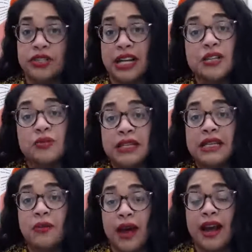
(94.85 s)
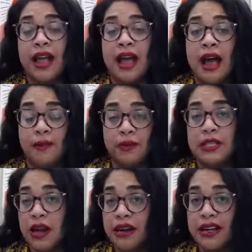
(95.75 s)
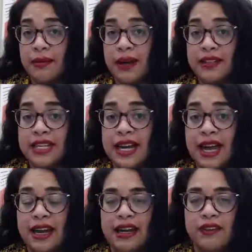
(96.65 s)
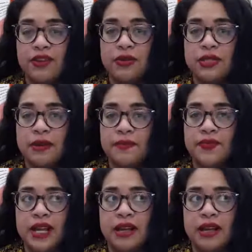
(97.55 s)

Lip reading: So that's really what I'm going to be talking about today and give you some